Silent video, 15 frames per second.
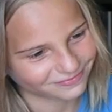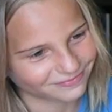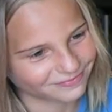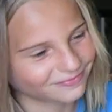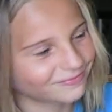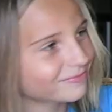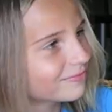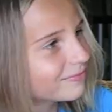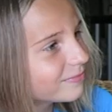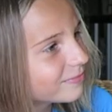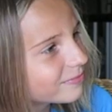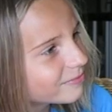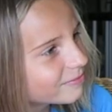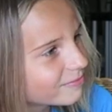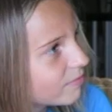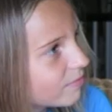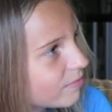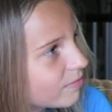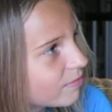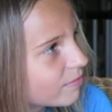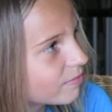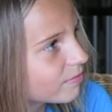
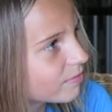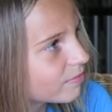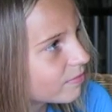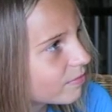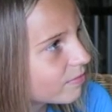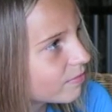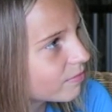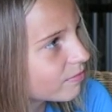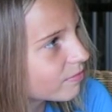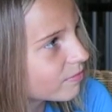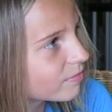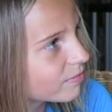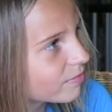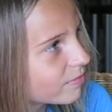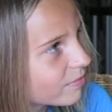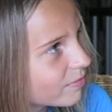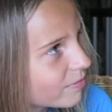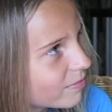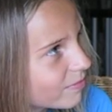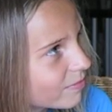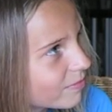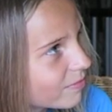
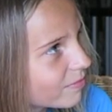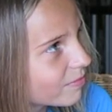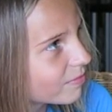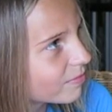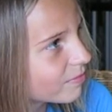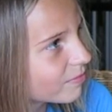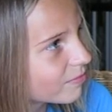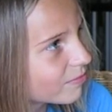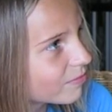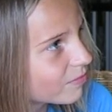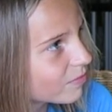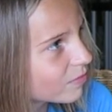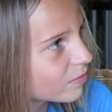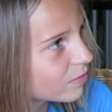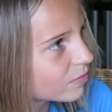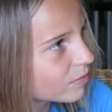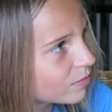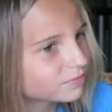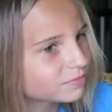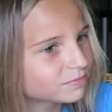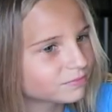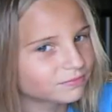
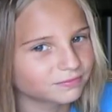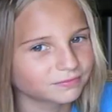[no speech]